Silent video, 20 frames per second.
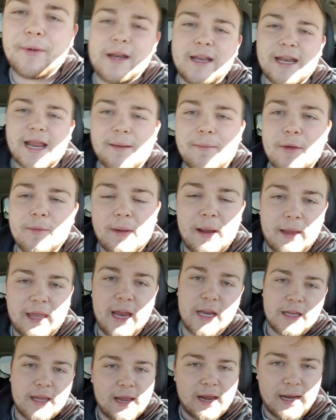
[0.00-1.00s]
to name him. I
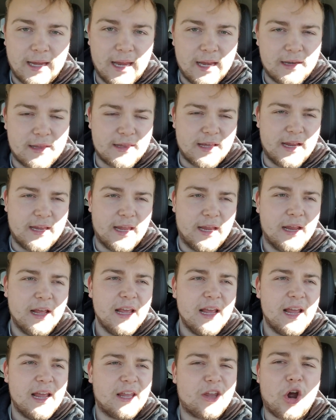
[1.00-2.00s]
can't decide yet.
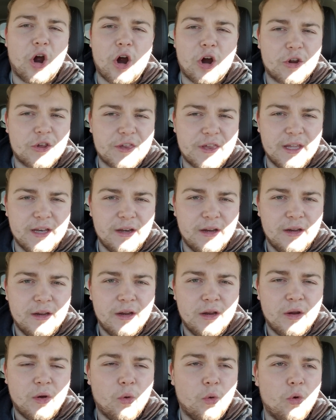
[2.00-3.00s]
Carson
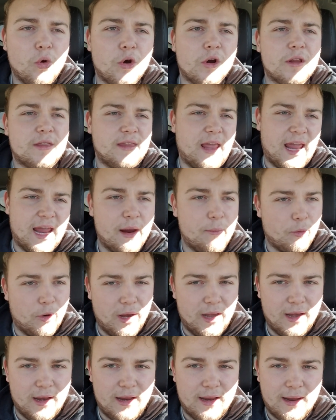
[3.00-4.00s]
or
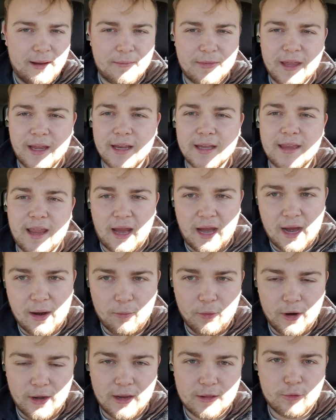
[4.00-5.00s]
Tamron. I'm thinking
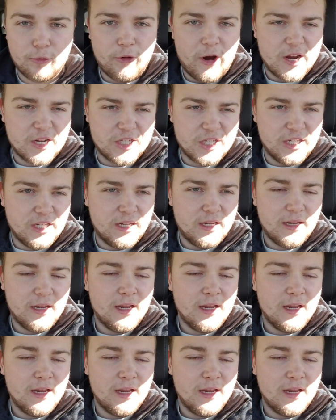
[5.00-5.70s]
Tamron. It's Russian.